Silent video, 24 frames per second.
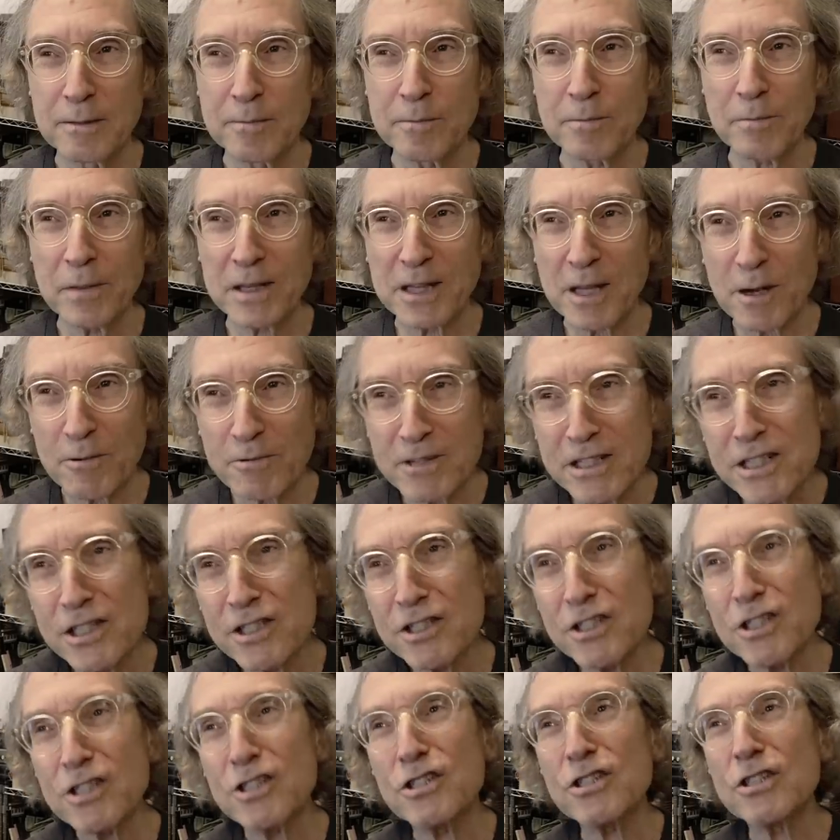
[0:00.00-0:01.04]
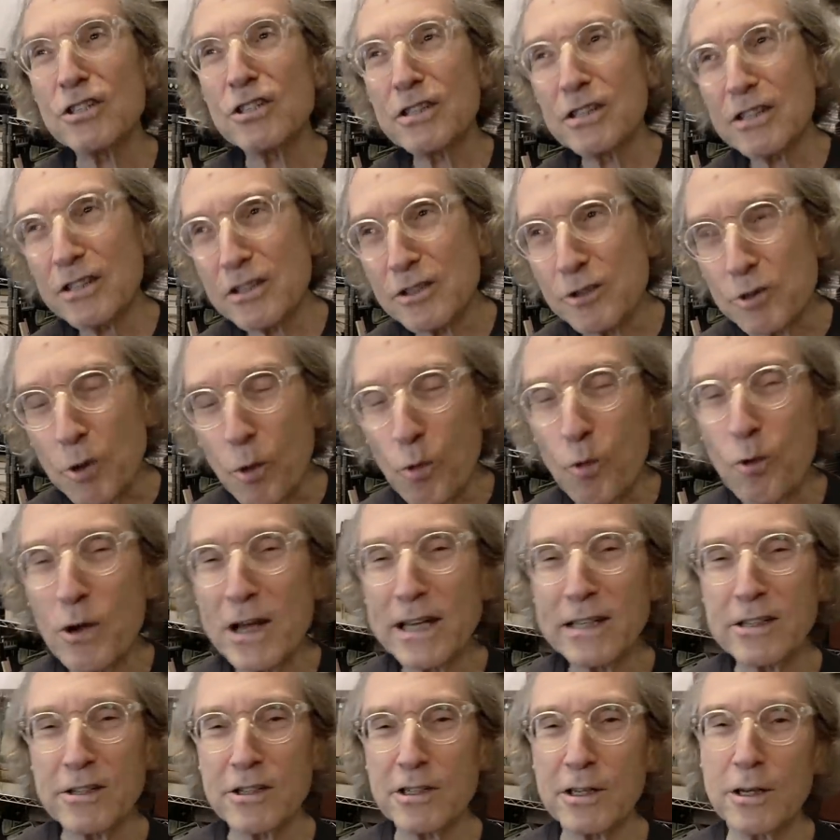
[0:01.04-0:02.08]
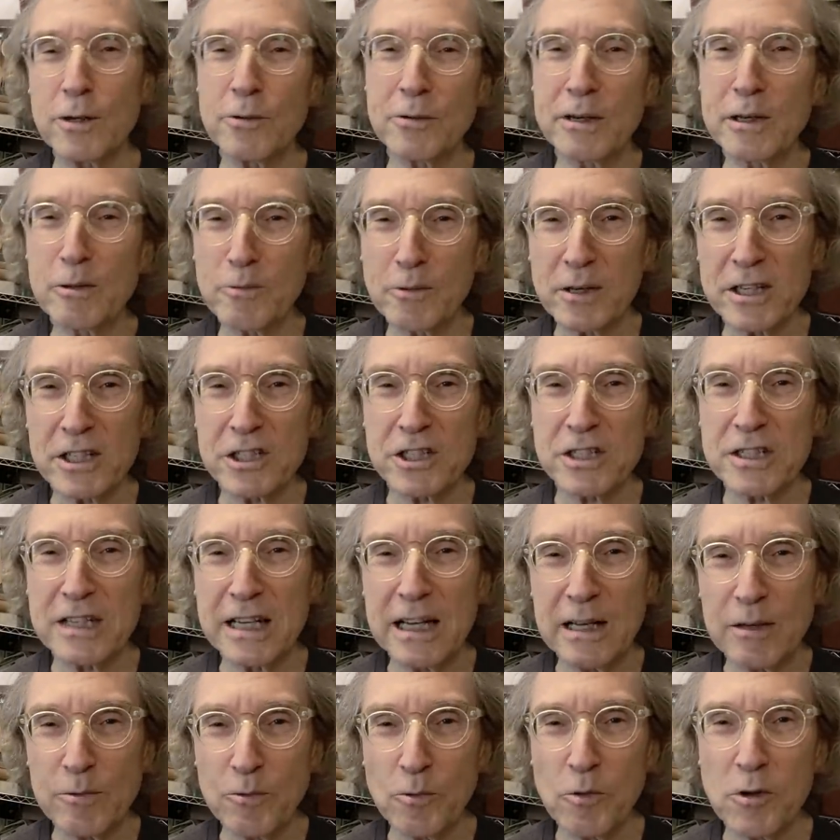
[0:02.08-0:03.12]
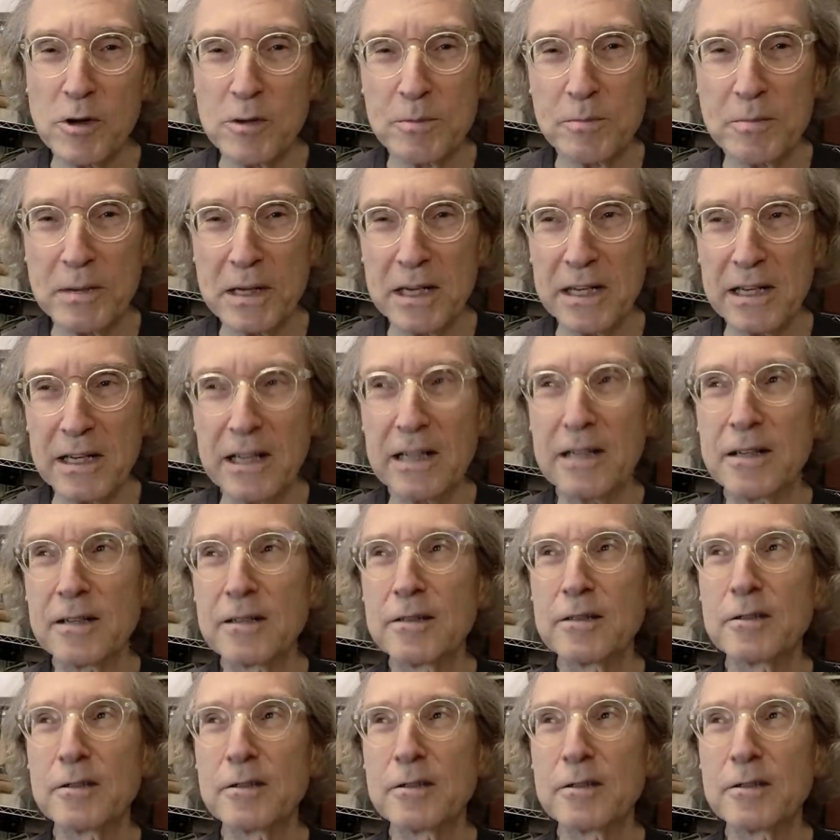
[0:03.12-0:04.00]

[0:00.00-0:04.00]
But there's a window in which it would be